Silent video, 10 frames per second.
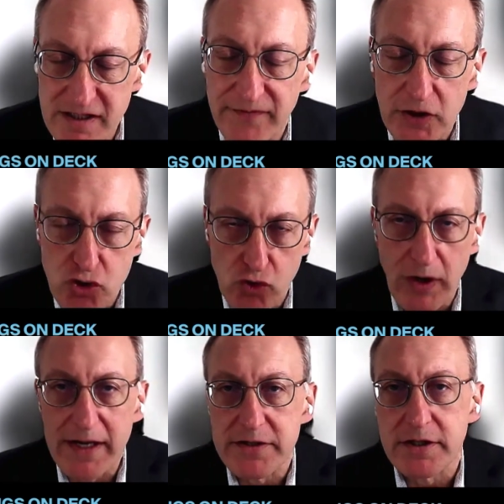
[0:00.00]
specific
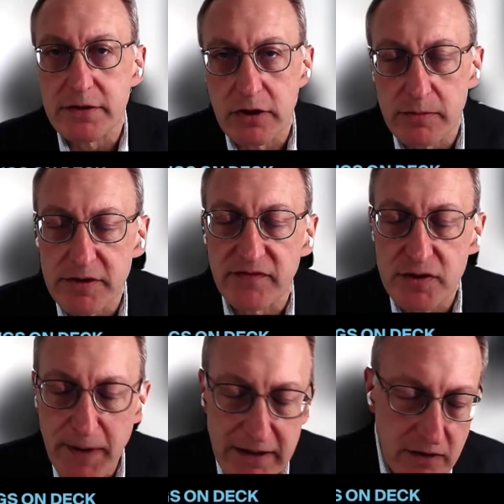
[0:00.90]
trends in
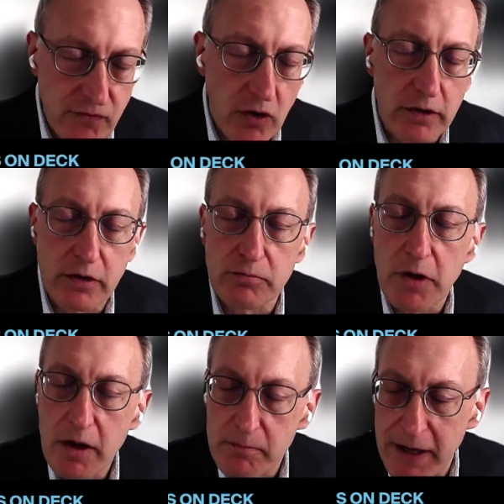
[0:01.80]
terms of spending
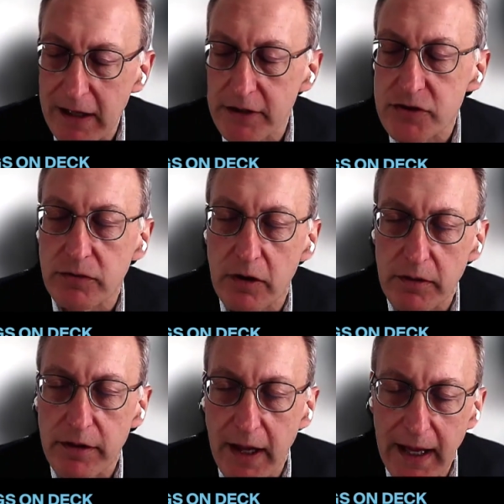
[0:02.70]
volume, balance
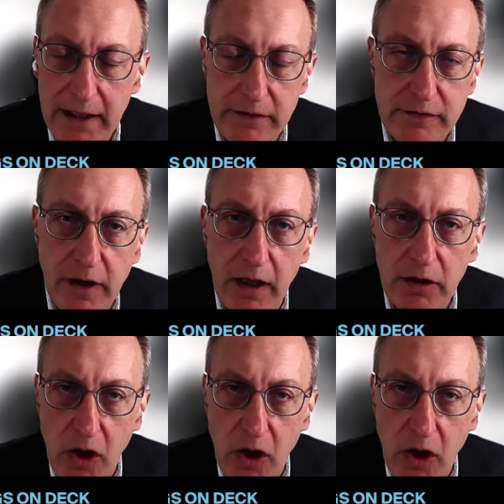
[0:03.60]
growth, and